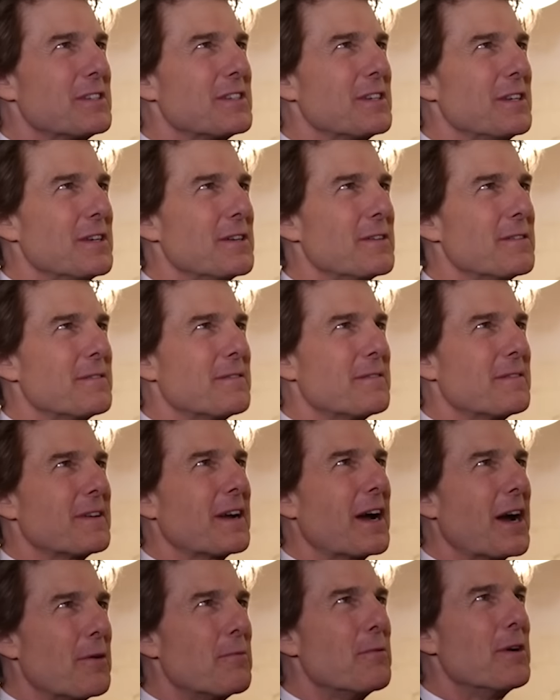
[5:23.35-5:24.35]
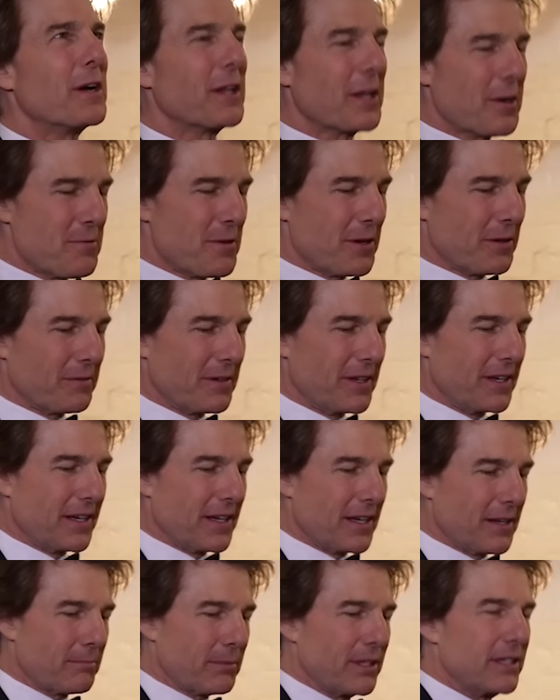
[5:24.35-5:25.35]
Although William is, you know,
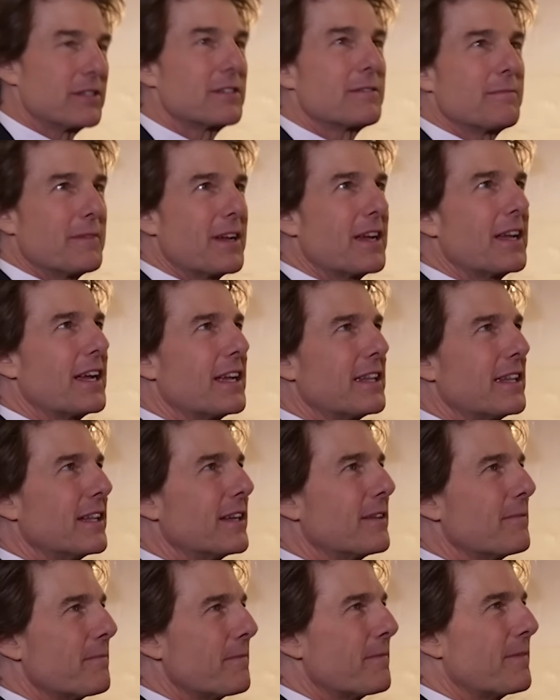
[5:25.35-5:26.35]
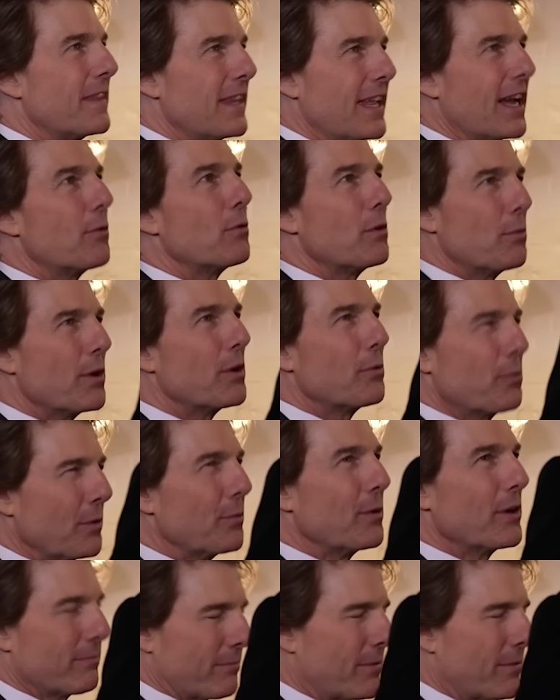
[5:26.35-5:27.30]
as well, but a lot of